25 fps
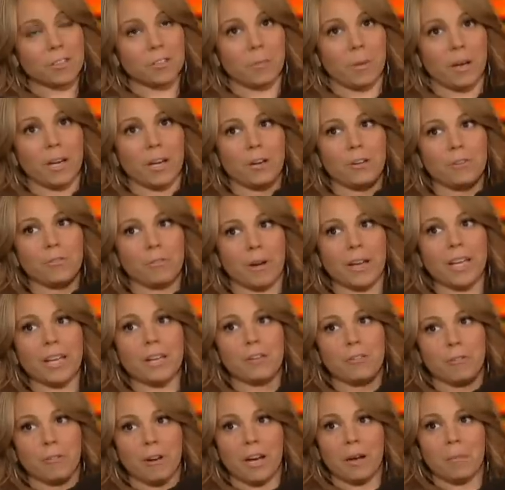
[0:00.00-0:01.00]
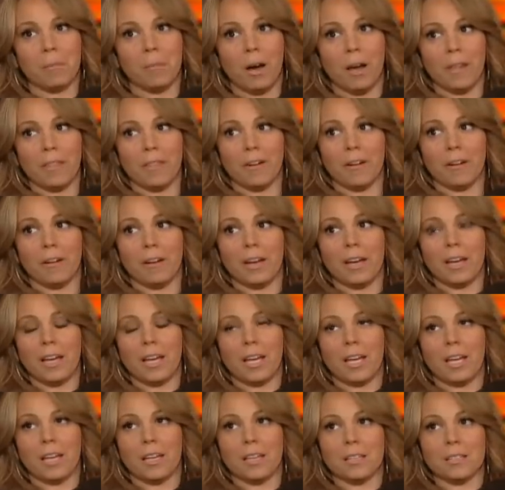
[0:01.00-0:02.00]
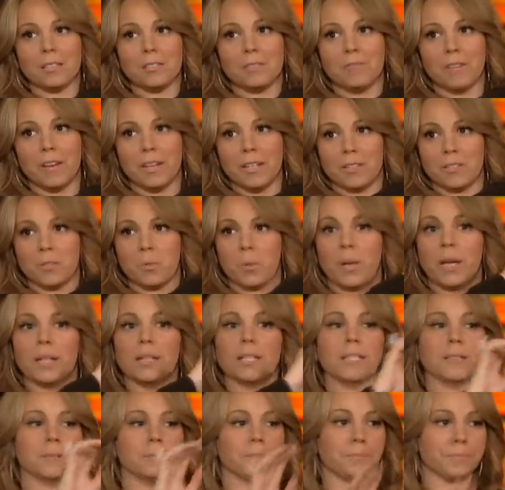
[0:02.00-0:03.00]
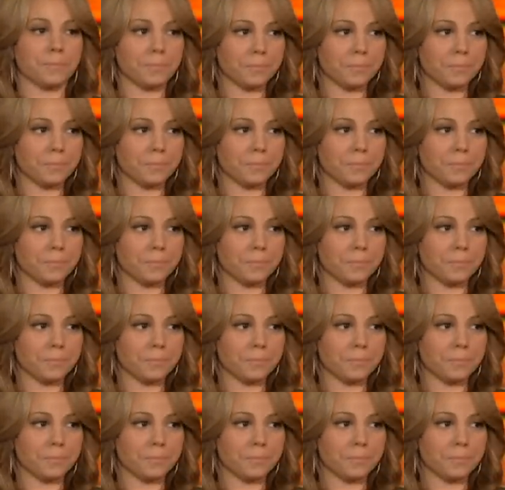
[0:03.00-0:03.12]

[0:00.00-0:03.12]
so my great grandmother is Venezuelan.